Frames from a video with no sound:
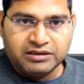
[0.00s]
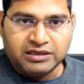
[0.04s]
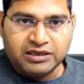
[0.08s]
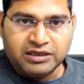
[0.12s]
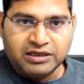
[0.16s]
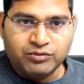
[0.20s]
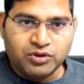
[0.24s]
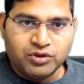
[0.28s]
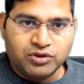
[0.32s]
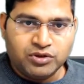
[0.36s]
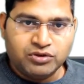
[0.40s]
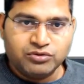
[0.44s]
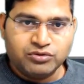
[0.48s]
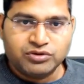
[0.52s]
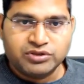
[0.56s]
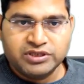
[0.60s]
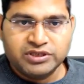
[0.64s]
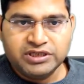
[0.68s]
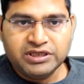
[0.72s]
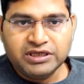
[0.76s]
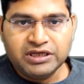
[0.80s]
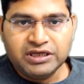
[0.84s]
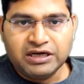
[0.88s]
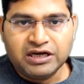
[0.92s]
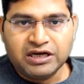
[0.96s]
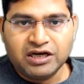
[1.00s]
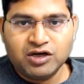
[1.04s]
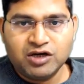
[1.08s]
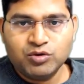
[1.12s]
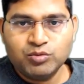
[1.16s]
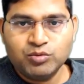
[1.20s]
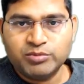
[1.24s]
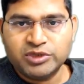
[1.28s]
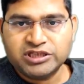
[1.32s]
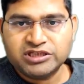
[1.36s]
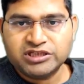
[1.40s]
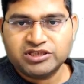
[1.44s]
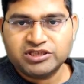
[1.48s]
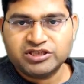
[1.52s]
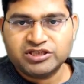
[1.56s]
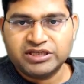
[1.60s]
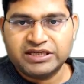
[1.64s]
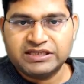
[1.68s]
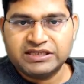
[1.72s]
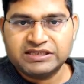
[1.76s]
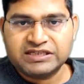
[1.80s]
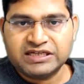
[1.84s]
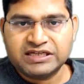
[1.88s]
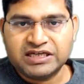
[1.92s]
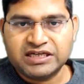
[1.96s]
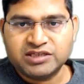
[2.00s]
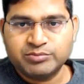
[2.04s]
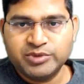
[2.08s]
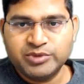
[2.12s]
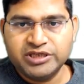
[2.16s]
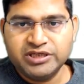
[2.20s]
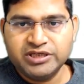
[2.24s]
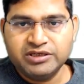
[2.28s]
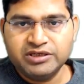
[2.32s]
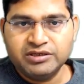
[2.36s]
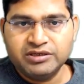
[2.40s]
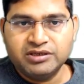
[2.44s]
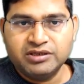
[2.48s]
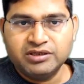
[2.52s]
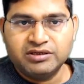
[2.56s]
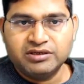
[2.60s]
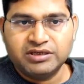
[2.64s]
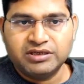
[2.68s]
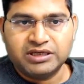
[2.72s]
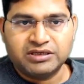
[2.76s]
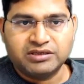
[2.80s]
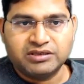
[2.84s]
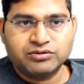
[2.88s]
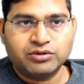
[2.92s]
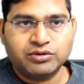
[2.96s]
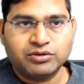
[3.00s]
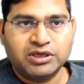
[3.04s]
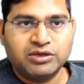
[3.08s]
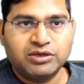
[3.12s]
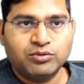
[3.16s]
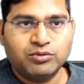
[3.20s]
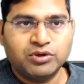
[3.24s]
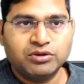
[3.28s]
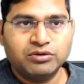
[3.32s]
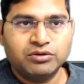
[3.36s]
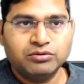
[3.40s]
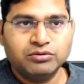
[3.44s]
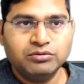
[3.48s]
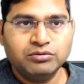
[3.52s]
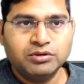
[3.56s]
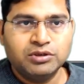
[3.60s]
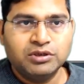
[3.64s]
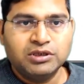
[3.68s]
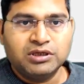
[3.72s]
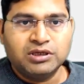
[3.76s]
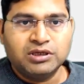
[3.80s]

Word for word: I want to see how much sales has been done. So I want to